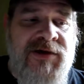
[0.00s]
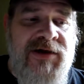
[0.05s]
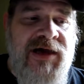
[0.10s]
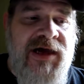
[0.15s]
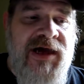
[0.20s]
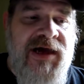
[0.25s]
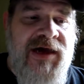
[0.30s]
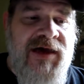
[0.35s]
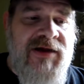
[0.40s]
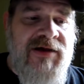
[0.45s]

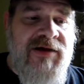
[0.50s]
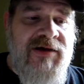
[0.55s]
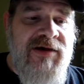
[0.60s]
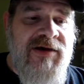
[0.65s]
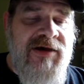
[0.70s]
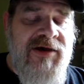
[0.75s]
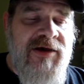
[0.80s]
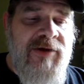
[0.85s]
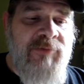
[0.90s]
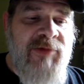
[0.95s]
And
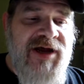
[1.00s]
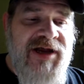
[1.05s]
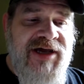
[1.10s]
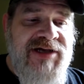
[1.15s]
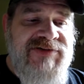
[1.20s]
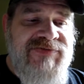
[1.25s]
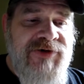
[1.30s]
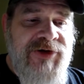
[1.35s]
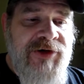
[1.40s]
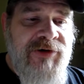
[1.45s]
in my
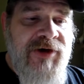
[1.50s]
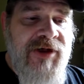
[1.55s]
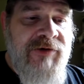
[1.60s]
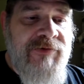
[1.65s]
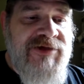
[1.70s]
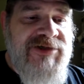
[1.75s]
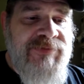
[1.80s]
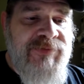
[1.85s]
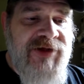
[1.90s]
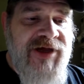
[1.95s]
next video I'll
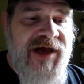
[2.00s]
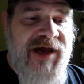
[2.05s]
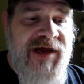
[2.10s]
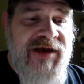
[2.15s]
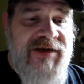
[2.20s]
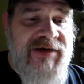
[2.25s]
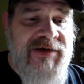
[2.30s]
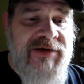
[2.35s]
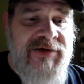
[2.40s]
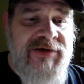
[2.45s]

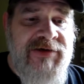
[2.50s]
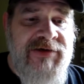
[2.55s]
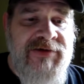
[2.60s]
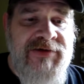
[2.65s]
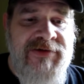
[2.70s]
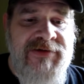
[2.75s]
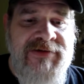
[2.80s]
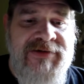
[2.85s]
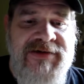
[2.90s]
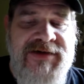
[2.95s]
explain
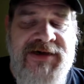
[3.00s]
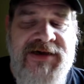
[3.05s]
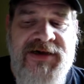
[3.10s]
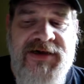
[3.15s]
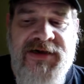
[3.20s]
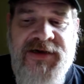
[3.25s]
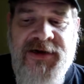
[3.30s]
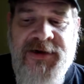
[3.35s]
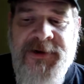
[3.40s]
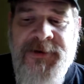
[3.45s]

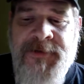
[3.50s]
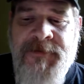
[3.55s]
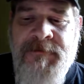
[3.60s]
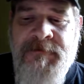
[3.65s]
the